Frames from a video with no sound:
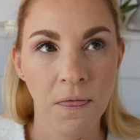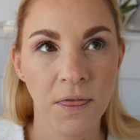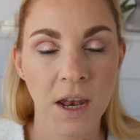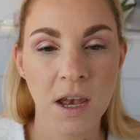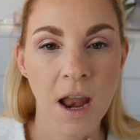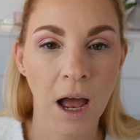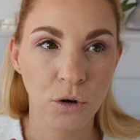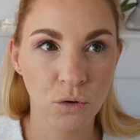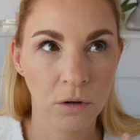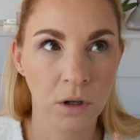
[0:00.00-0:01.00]
the
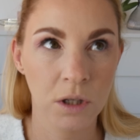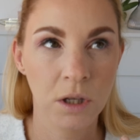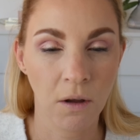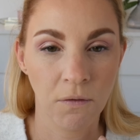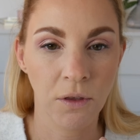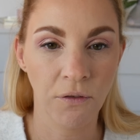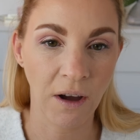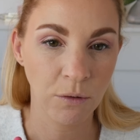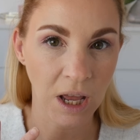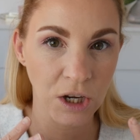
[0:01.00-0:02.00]
naturalness of the
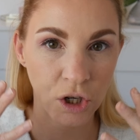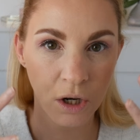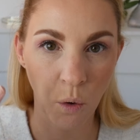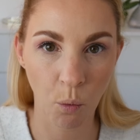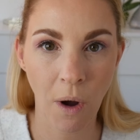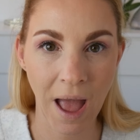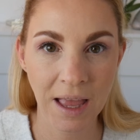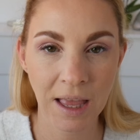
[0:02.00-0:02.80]
foundation away.